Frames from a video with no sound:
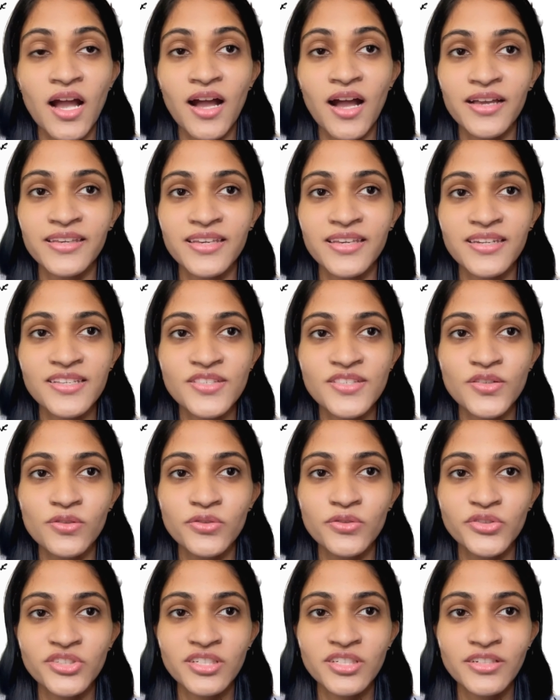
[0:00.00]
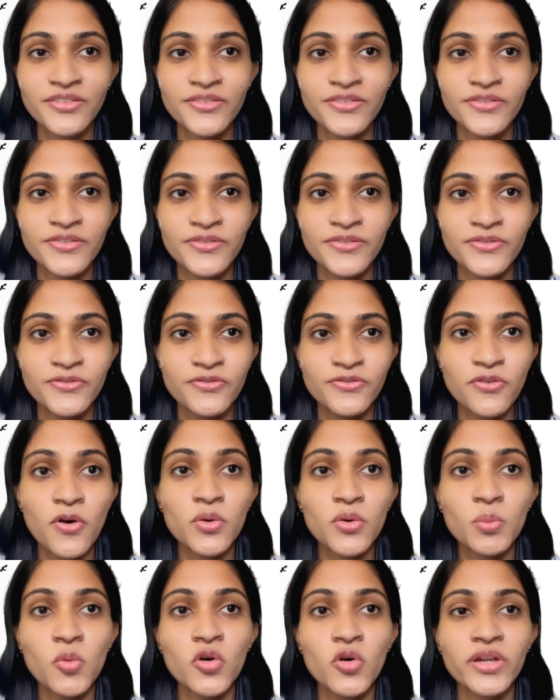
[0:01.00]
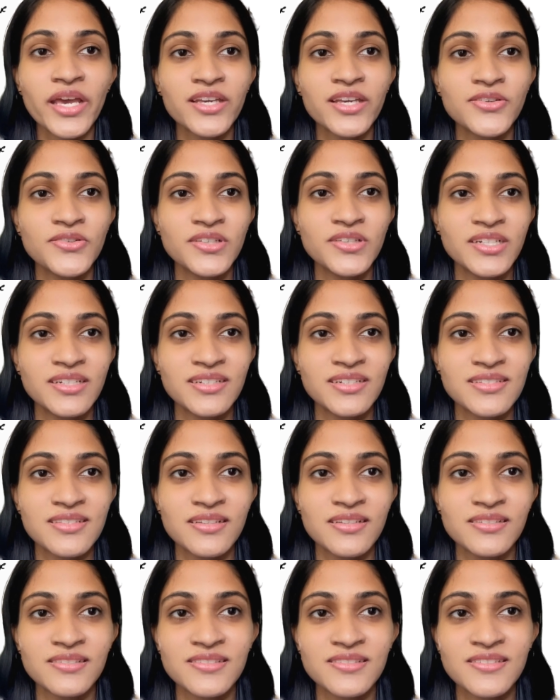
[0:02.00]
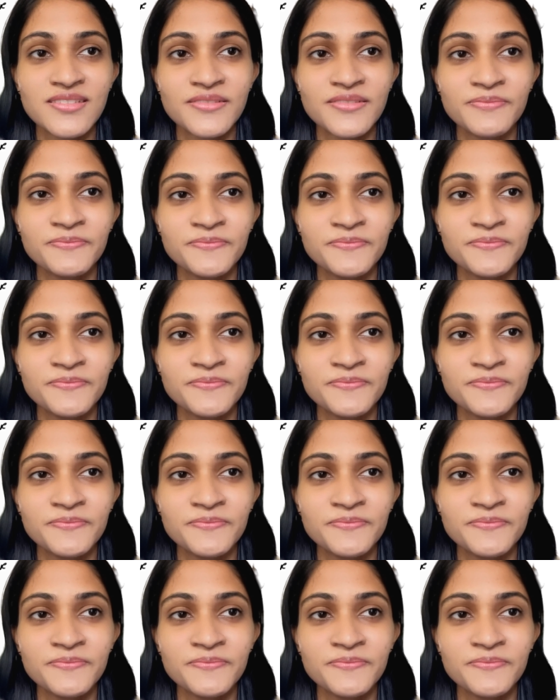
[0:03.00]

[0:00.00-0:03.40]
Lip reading: Higher resolution for more accurate results.